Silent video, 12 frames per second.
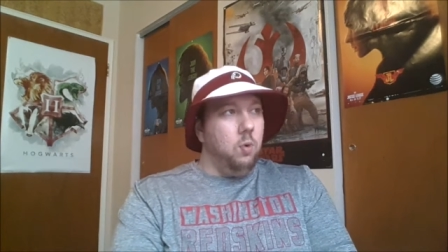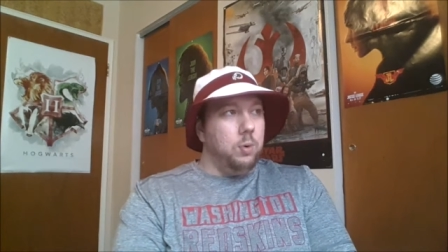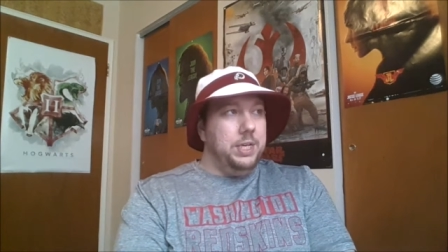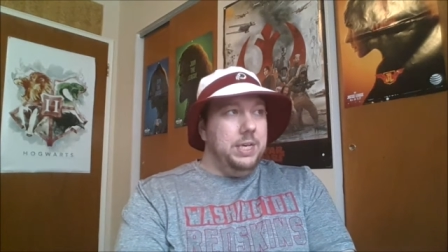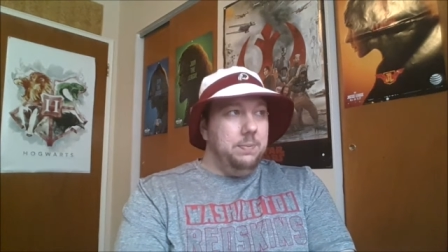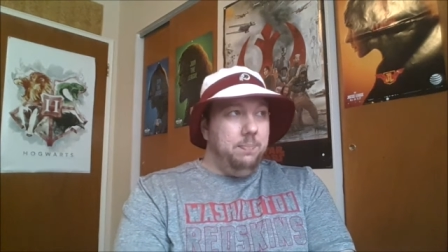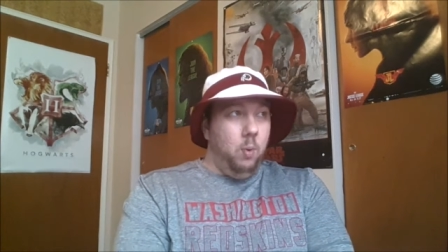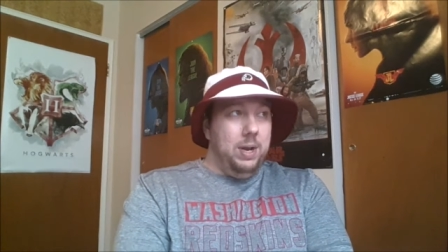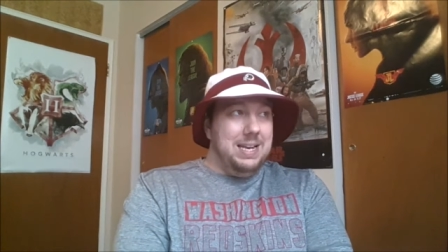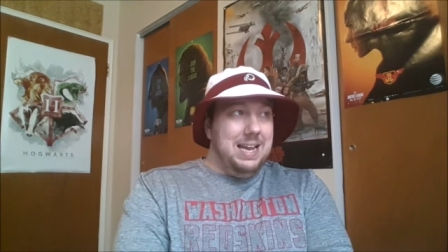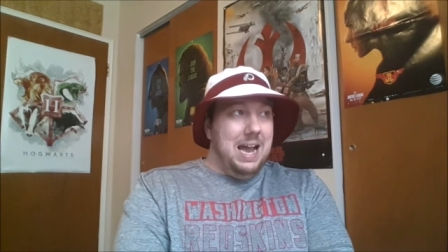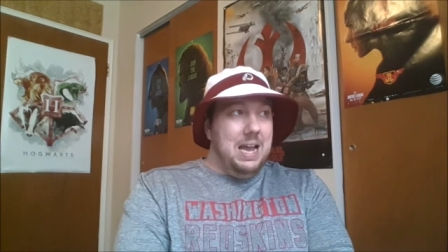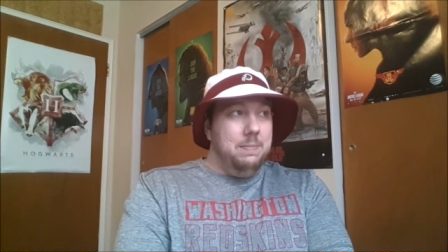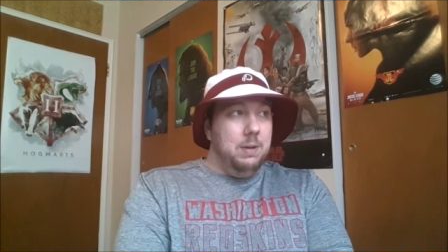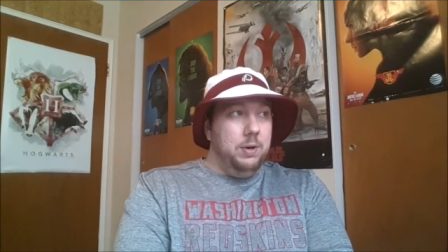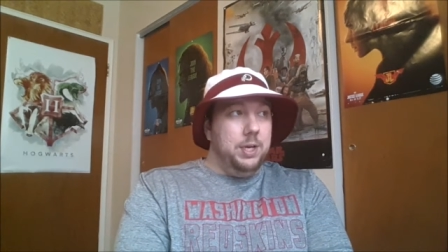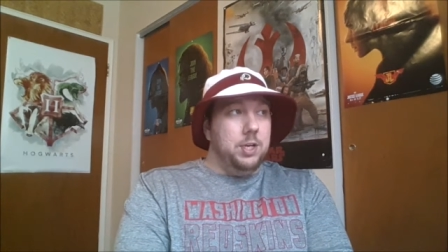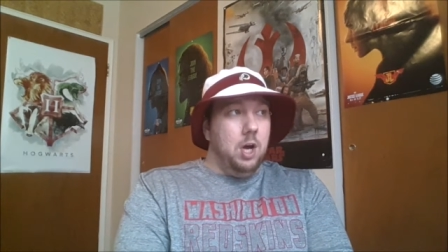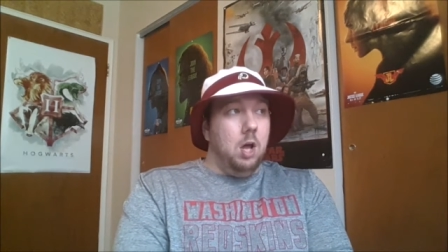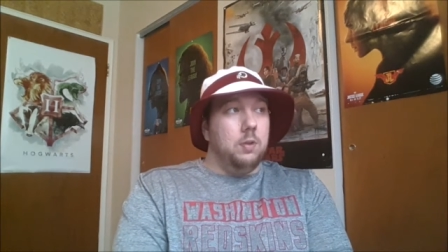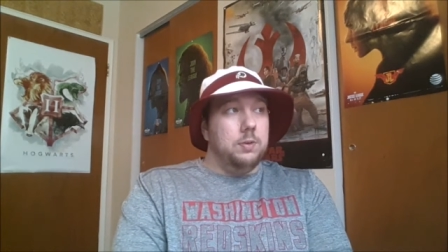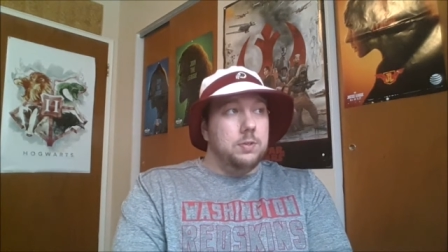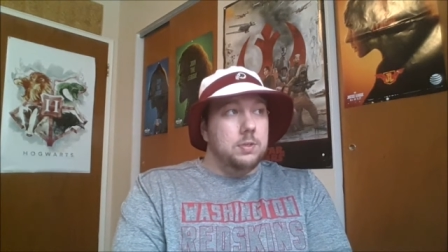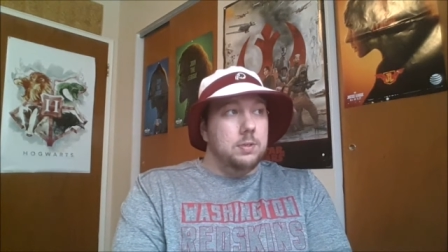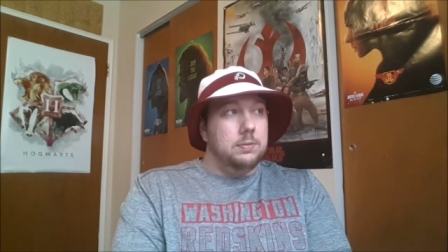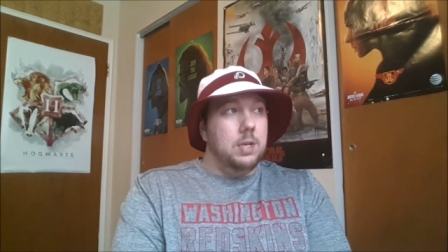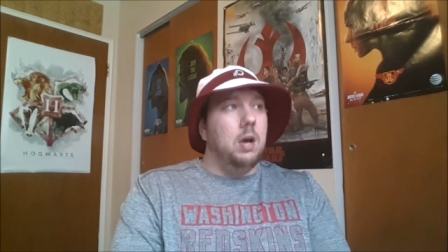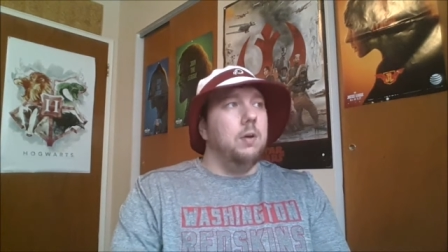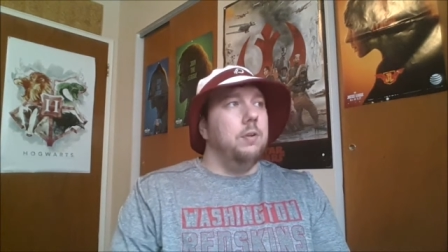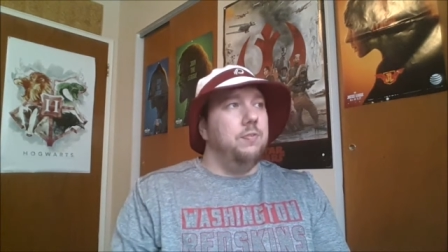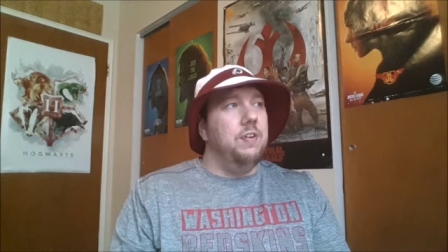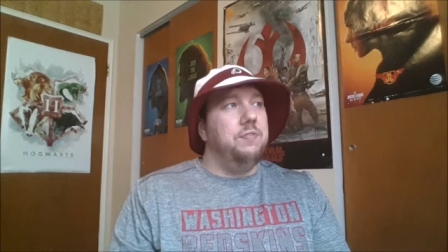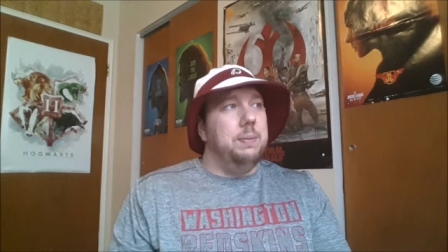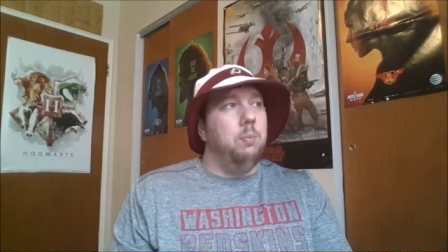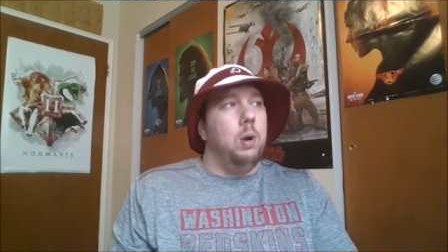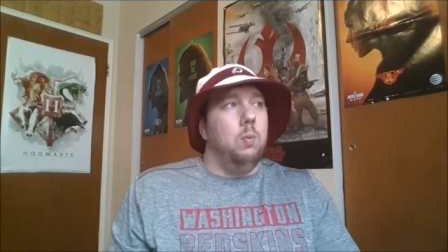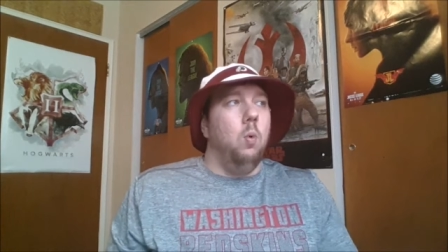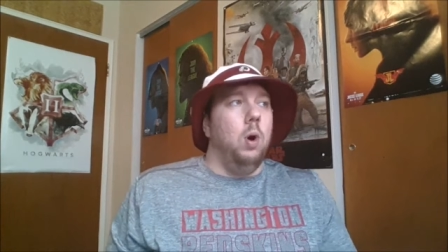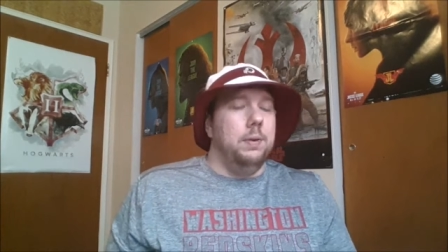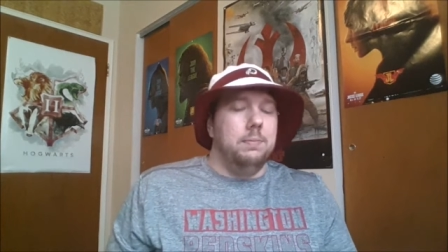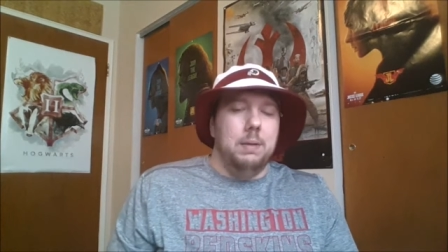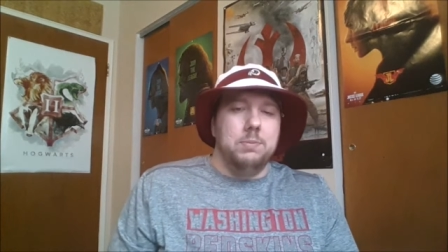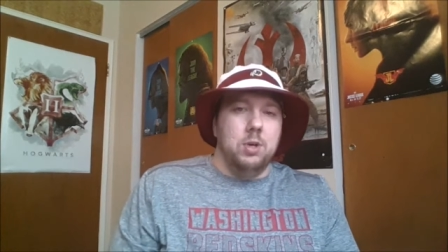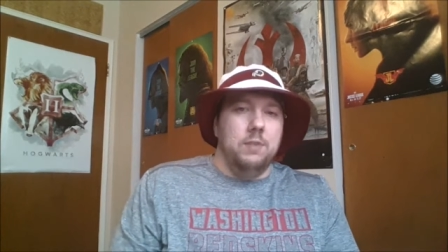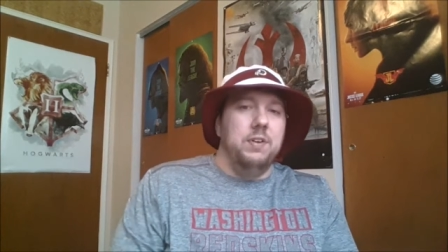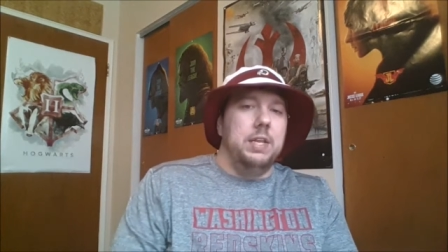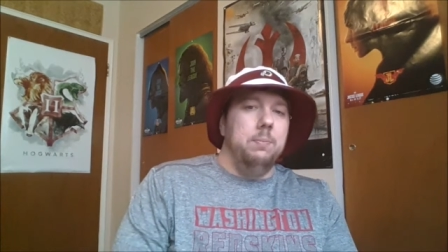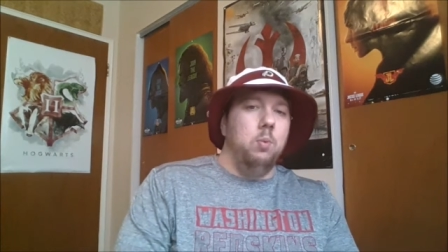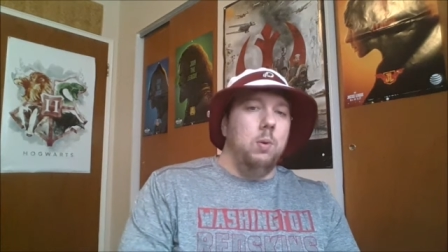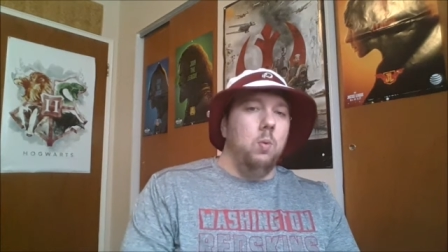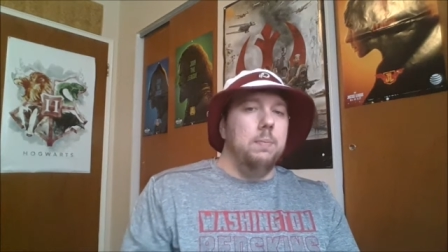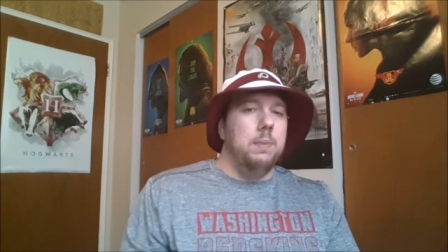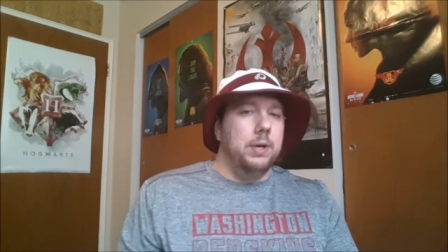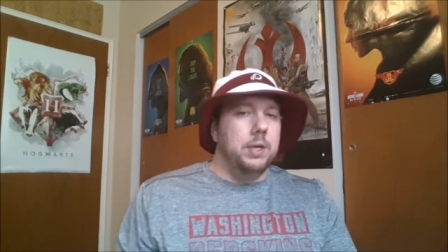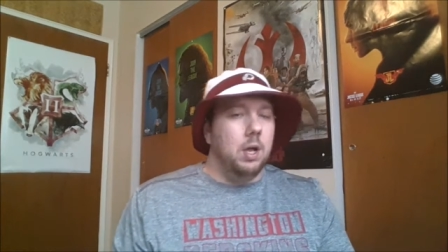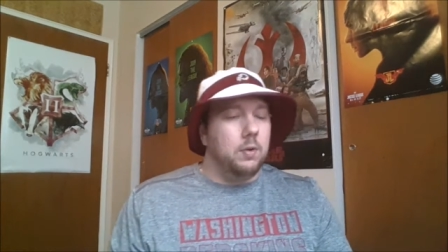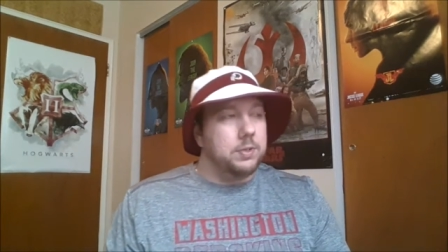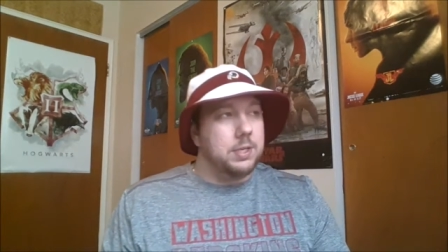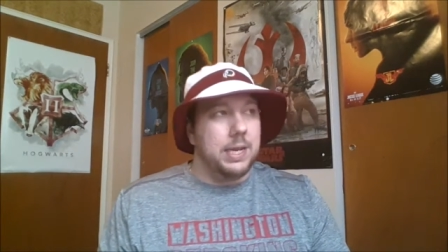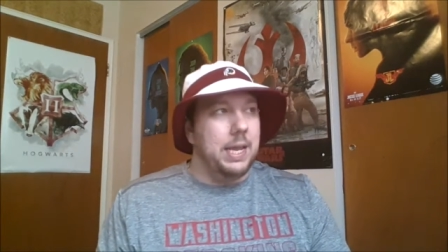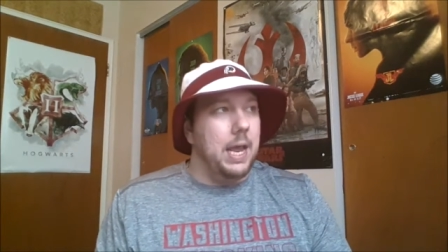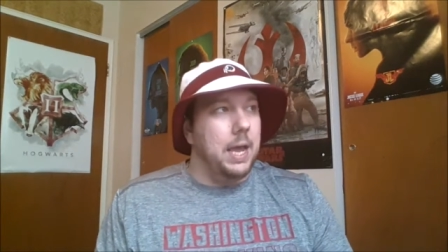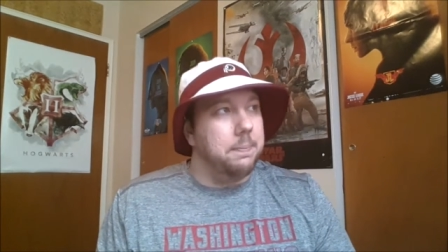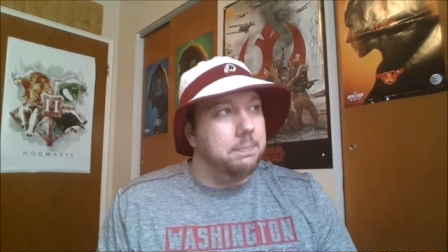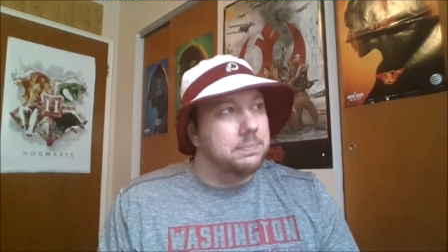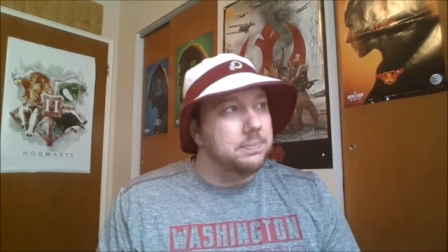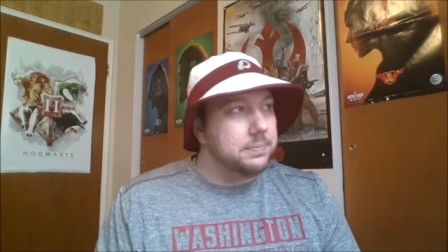$14.9 million. No, 15.1. I'm sorry, $15.1 million. I can't add.